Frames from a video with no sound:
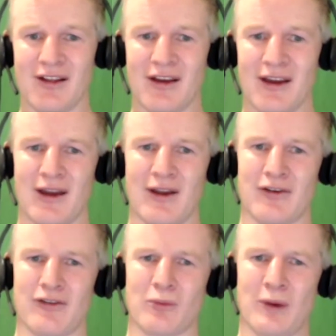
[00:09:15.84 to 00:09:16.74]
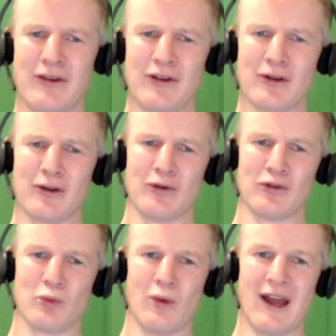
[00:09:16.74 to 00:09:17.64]
And when you
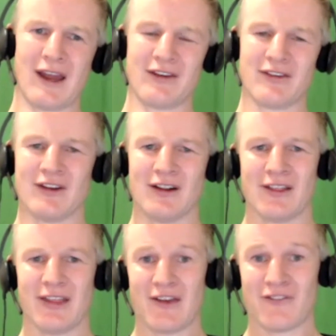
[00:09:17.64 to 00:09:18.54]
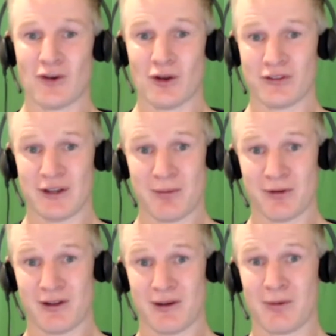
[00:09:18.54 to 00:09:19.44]
lose weight, that first
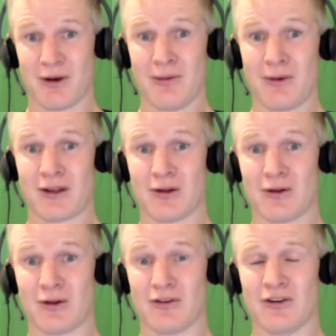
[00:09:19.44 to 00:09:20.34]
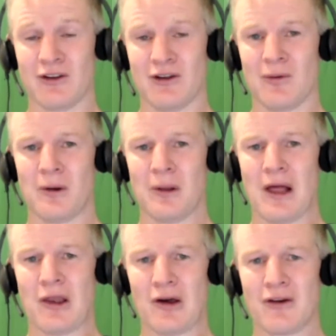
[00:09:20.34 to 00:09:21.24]
10% of body weight you lose well, a
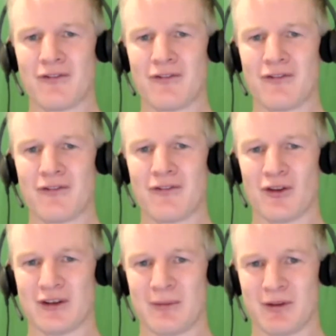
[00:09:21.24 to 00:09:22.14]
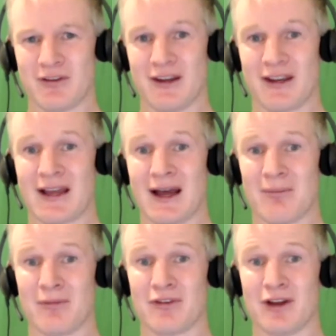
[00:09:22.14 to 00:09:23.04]
lot of that first 10%
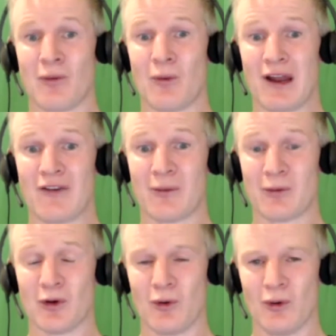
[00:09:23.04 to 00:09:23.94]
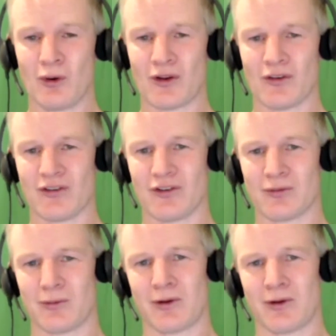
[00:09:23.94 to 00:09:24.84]
comes away from your organs.
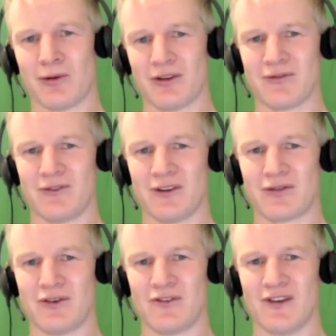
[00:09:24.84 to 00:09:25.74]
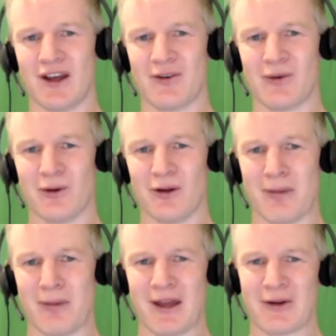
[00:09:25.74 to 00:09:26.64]
It's what we call this visceral fat or
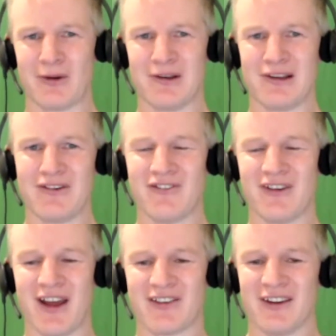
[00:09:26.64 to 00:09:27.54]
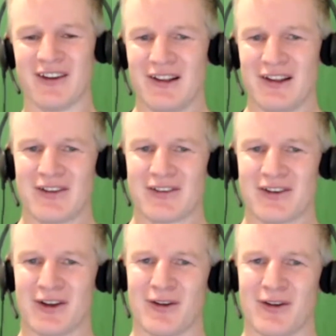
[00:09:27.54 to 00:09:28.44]
hepatic or liver fat.
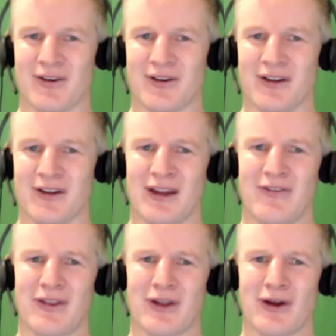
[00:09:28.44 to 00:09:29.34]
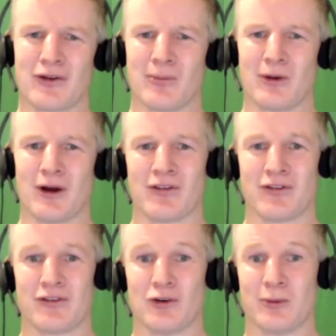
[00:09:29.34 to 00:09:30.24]
So even though you might
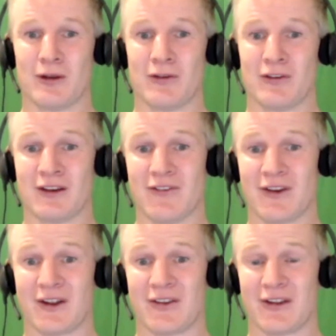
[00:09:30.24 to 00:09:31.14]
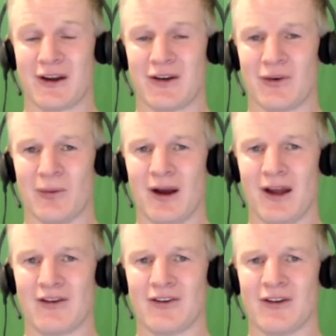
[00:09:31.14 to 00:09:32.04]
still be significantly
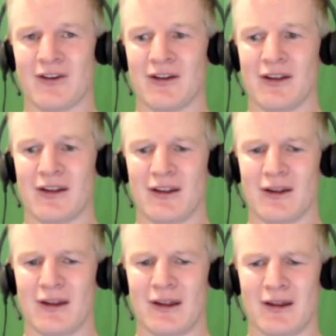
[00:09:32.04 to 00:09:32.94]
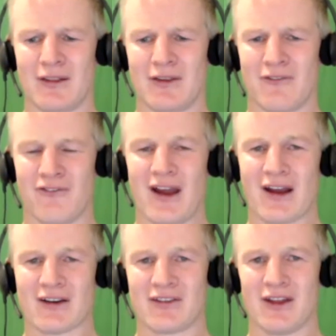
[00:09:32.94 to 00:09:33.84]
overweight, the
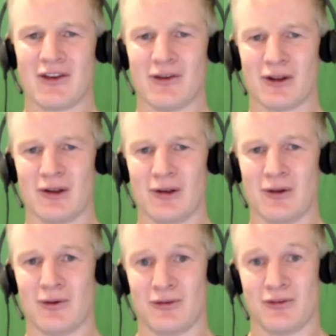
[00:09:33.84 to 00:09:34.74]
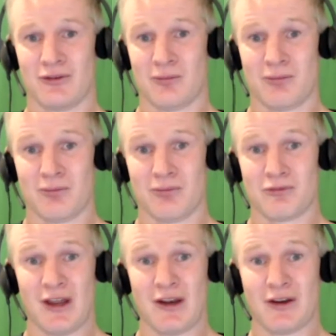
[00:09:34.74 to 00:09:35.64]
fact that you can lose
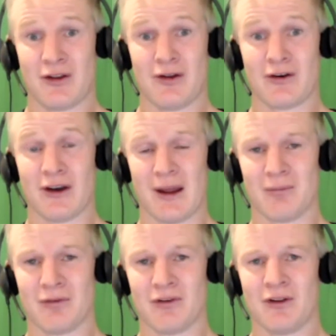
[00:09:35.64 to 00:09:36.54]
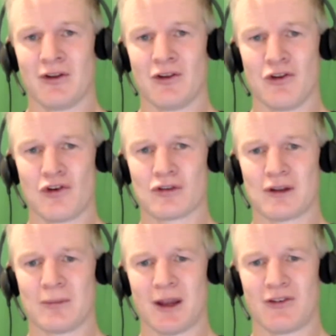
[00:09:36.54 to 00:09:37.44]
10 kilograms
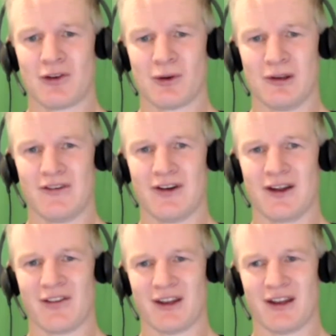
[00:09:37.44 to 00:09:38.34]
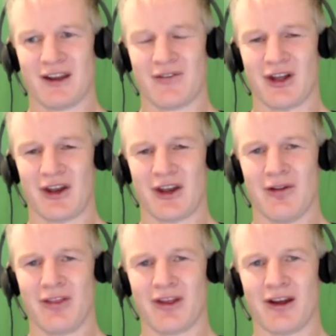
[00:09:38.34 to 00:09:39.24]
usually means your liver is a heck of a lot
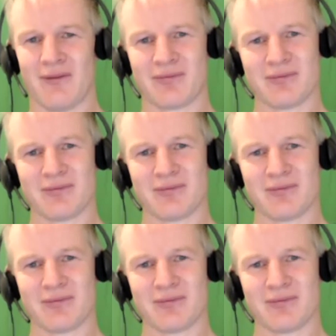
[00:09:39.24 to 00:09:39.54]
healthier